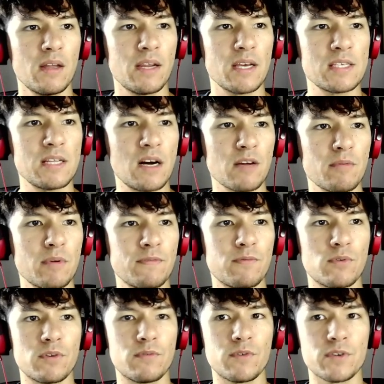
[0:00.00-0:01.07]
an argument
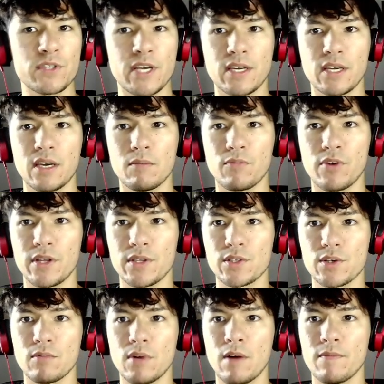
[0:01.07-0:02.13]
for taking
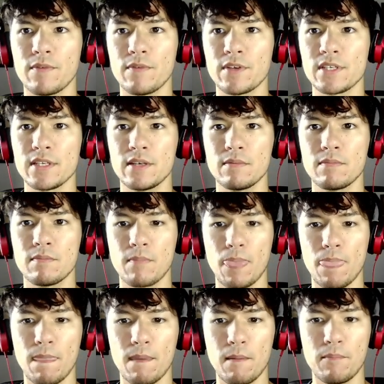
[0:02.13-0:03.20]
Brainstorm, obviously,
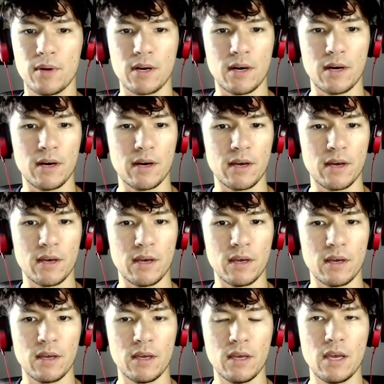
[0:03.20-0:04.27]
but I
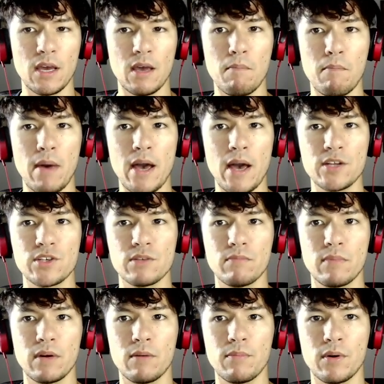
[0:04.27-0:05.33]
imagine
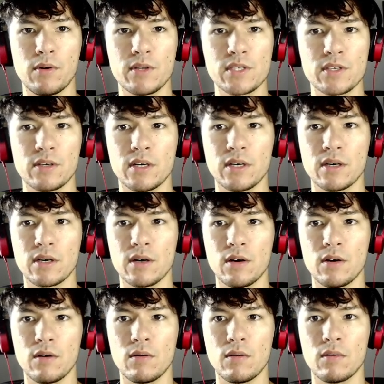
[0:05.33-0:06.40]
my opponent's gonna
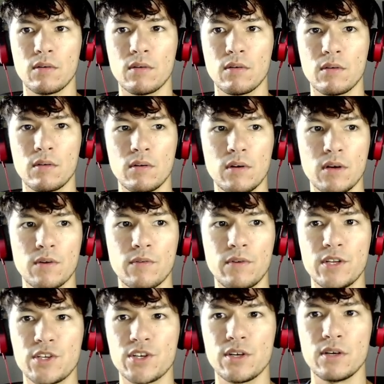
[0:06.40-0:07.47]
go
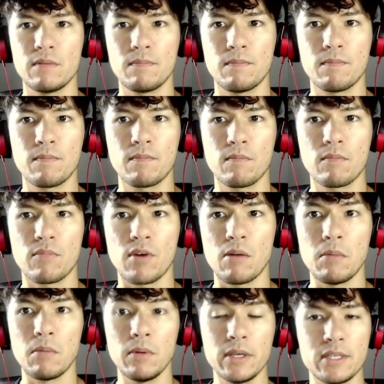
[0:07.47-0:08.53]
Creature,
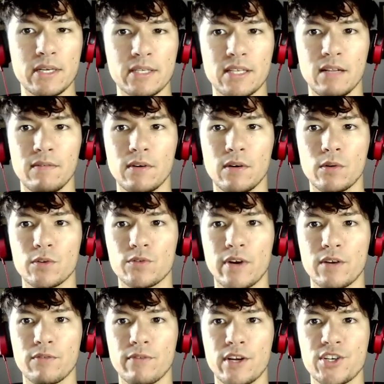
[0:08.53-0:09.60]
probably, either Delver or
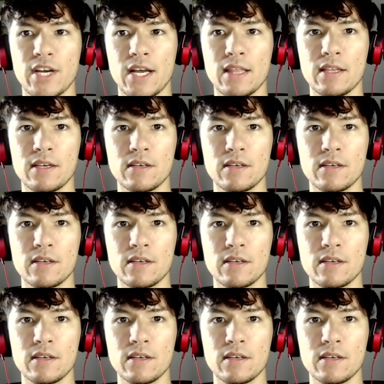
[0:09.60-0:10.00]
Dragonray Channeler.